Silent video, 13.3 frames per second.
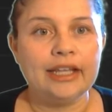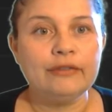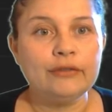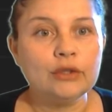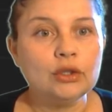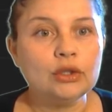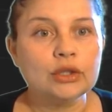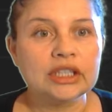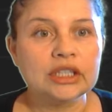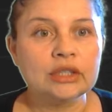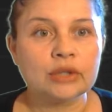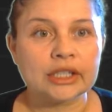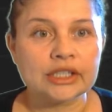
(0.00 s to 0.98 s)
If you look
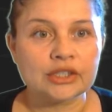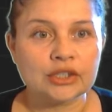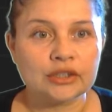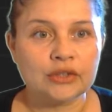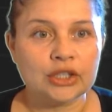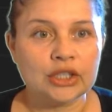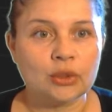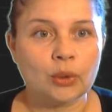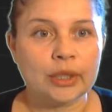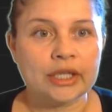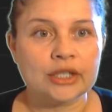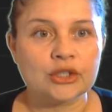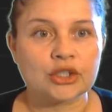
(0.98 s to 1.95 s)
at the rest of the
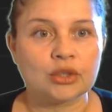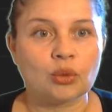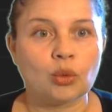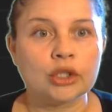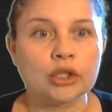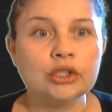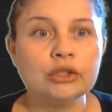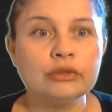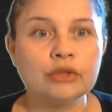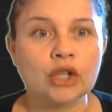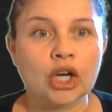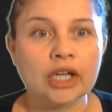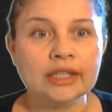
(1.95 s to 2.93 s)
equation, what
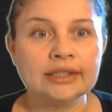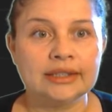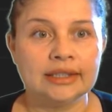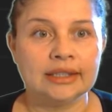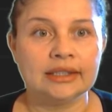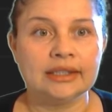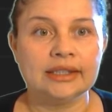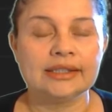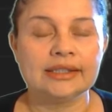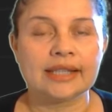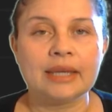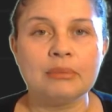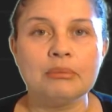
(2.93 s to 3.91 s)
you've got here
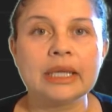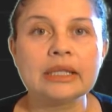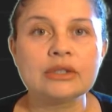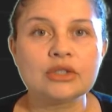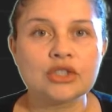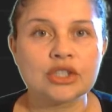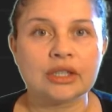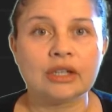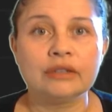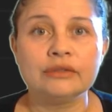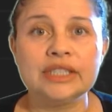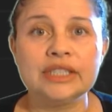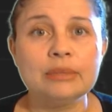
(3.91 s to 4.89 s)
is a mixture
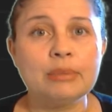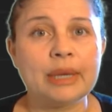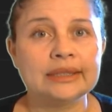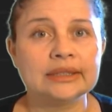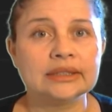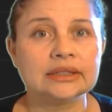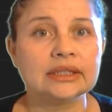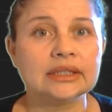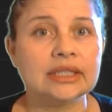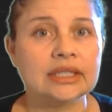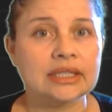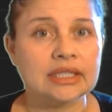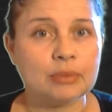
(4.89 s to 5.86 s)
of dependent
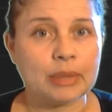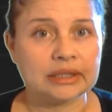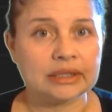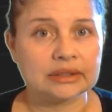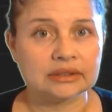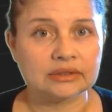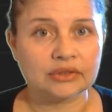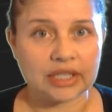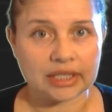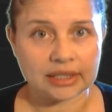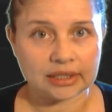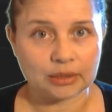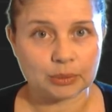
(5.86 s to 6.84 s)
and independent
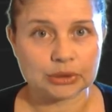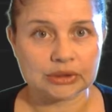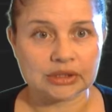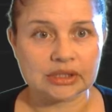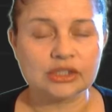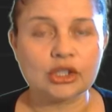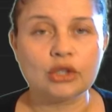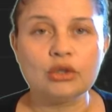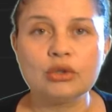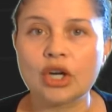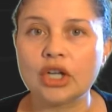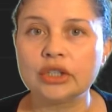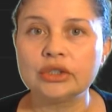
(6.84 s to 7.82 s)
variables, so you
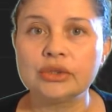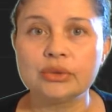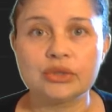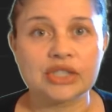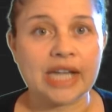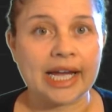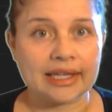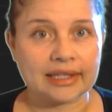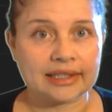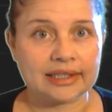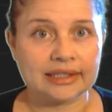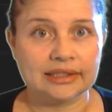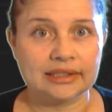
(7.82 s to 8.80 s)
can't use
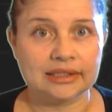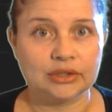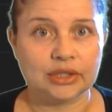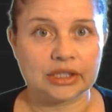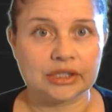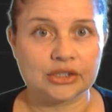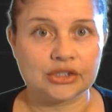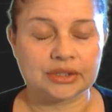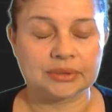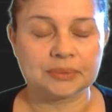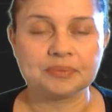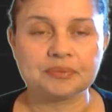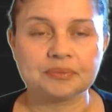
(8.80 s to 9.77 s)
direct integration.